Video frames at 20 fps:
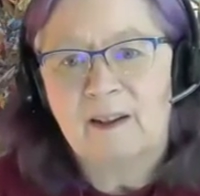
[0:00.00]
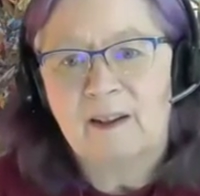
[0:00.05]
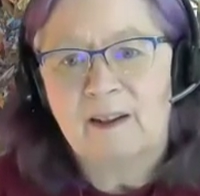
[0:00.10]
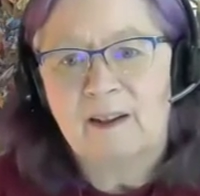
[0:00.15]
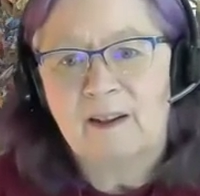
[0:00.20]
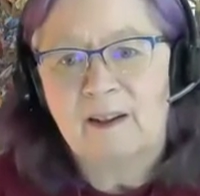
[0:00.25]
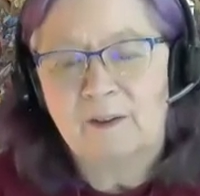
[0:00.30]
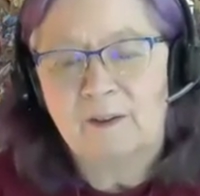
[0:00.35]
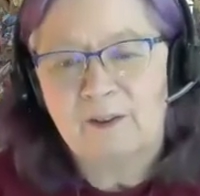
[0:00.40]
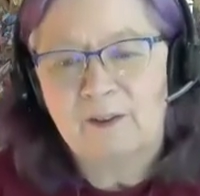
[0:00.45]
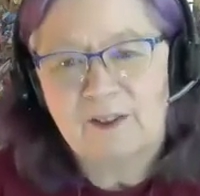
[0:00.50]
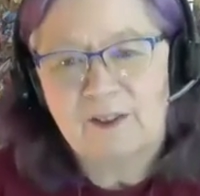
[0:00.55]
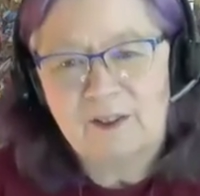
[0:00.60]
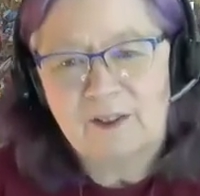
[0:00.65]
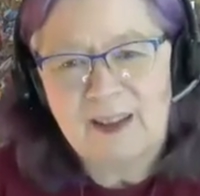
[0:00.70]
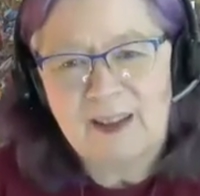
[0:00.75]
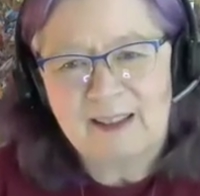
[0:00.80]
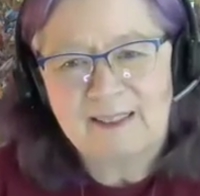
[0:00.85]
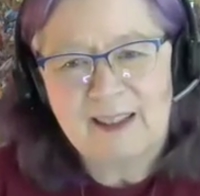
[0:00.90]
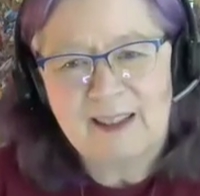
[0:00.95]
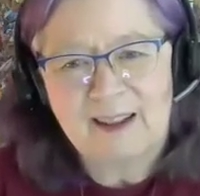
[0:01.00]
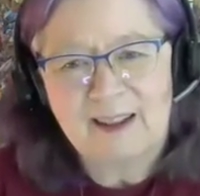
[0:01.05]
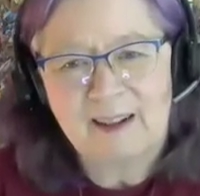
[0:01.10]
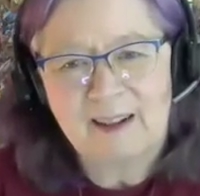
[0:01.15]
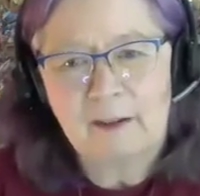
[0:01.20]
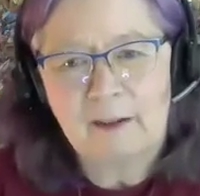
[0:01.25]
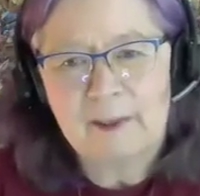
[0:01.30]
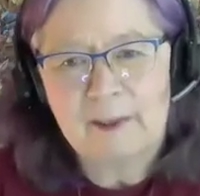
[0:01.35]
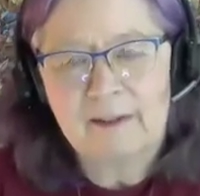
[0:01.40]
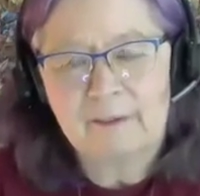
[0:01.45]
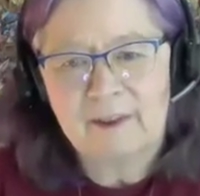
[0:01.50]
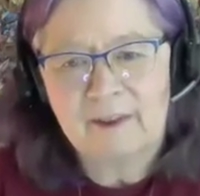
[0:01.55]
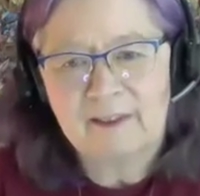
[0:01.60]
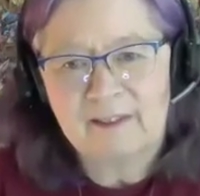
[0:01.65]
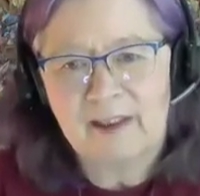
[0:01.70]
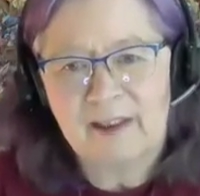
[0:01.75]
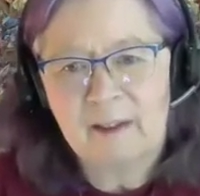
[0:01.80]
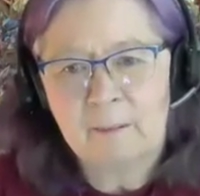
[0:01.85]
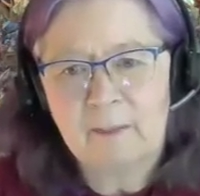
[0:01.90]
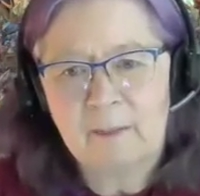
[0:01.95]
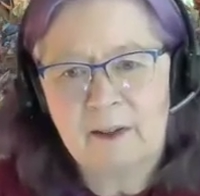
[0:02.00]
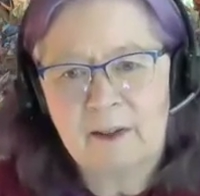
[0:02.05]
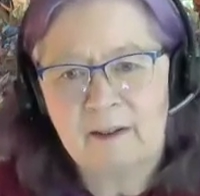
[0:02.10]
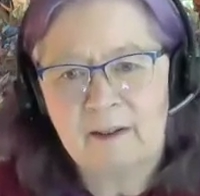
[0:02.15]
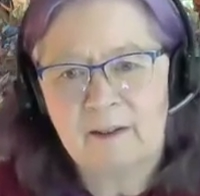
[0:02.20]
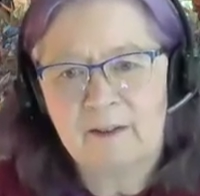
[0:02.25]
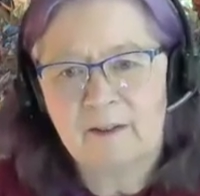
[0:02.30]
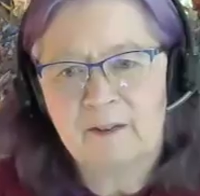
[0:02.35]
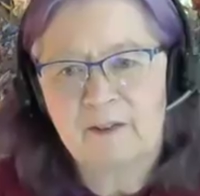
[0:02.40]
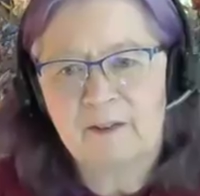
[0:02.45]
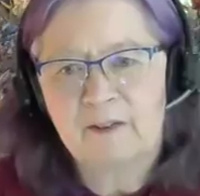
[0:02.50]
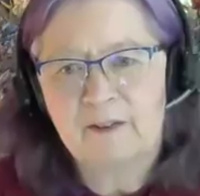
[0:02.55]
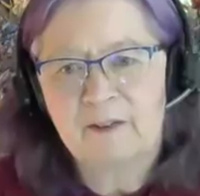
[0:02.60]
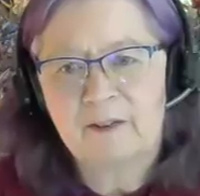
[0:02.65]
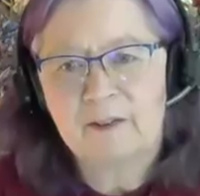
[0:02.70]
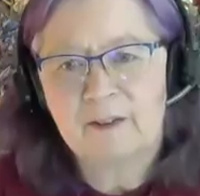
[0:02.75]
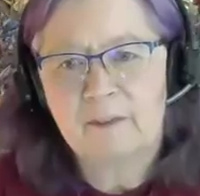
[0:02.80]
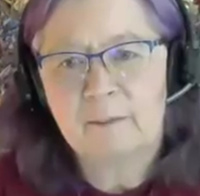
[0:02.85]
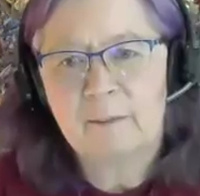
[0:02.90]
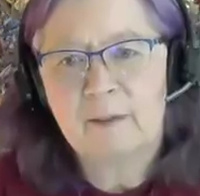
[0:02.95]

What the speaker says: you still get that little bit of resentment in your system.